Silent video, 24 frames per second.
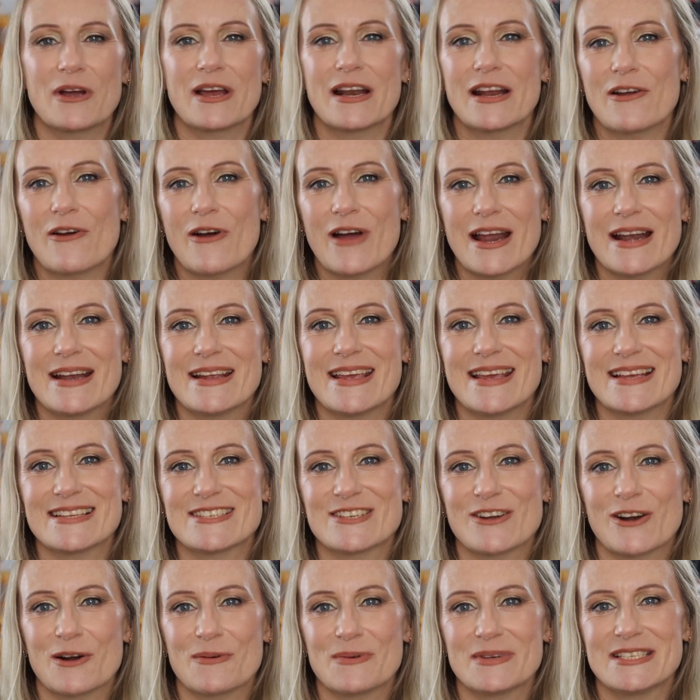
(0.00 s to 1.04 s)
gonna go ahead and get
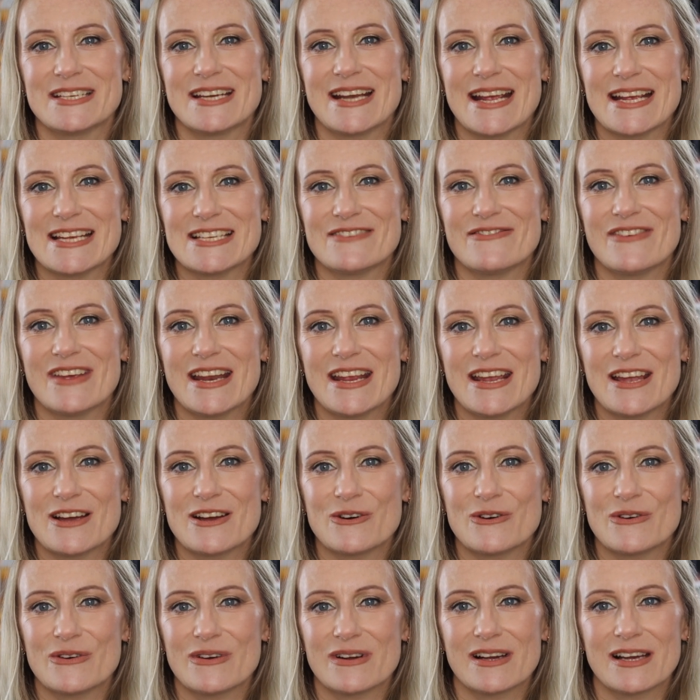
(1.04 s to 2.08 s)
started with today's
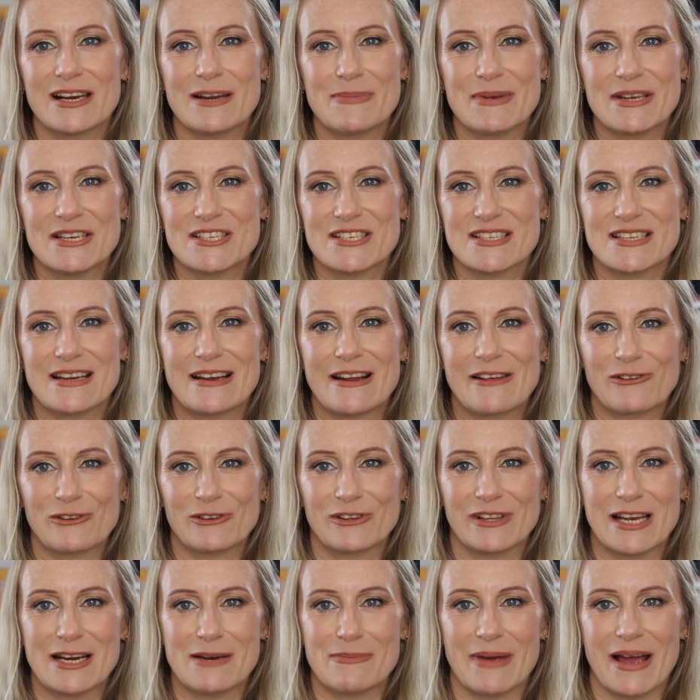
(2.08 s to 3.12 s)
video. Gonna be just another
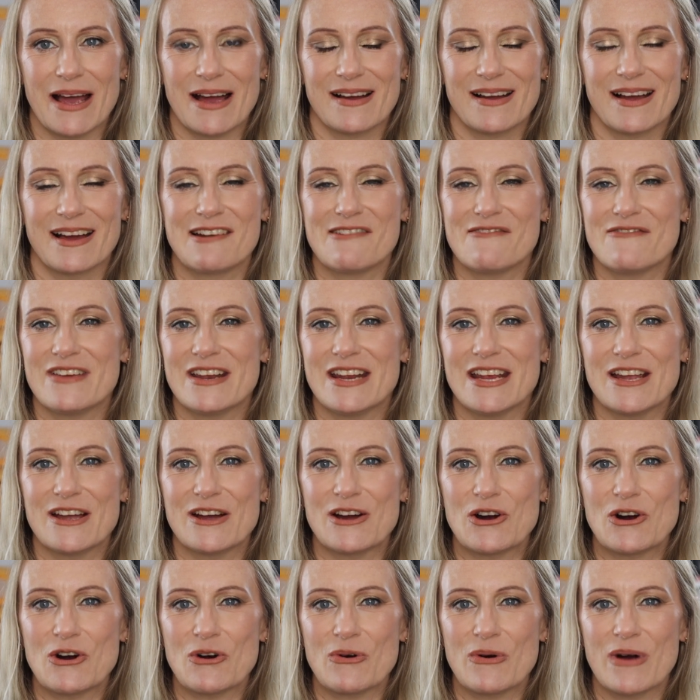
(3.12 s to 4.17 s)
laid back kind of
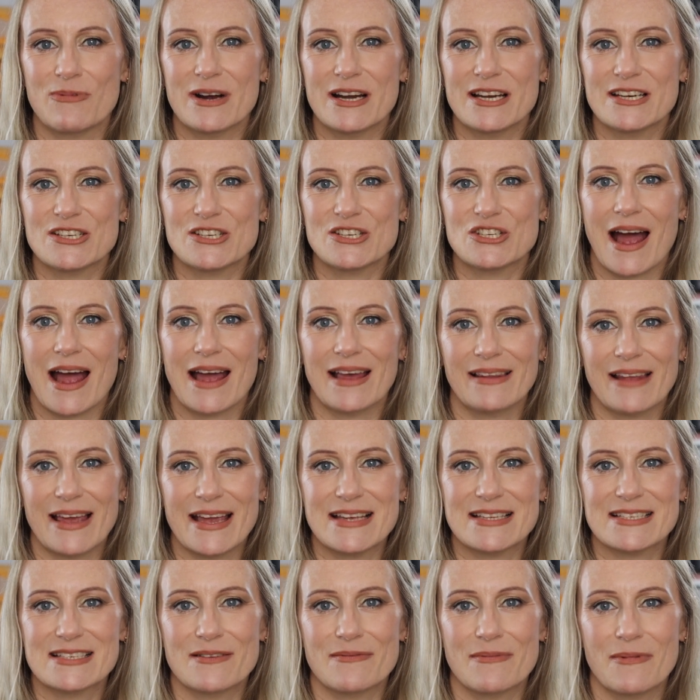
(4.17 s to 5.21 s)
video. Wanted to
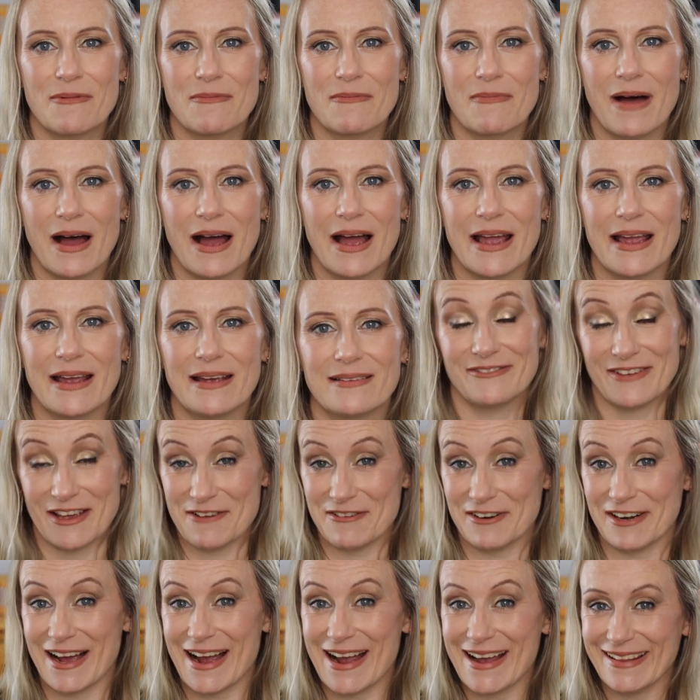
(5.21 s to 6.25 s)
highlight some of my
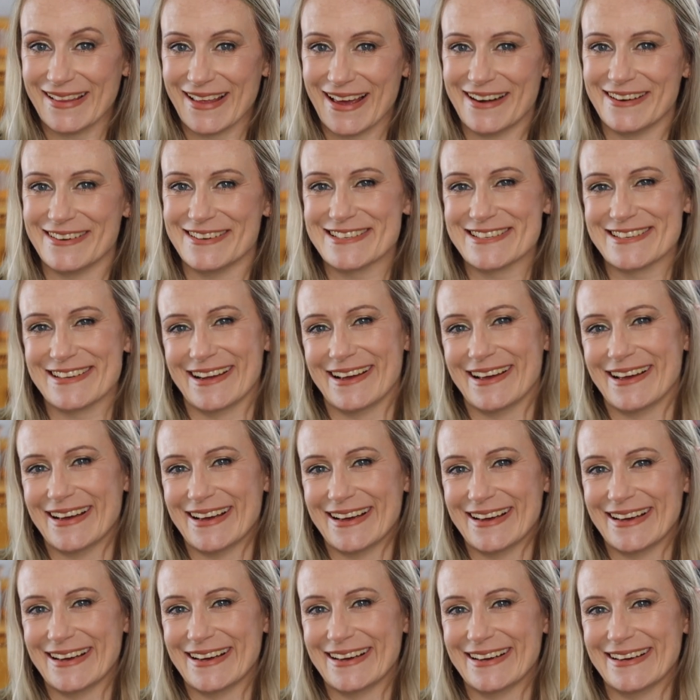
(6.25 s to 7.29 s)
favorite highlighters.
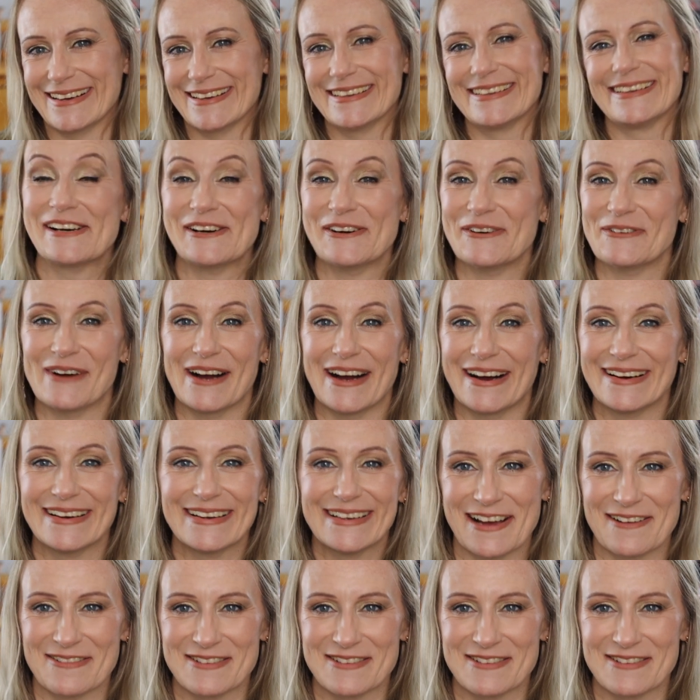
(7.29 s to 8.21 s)
Oh, well.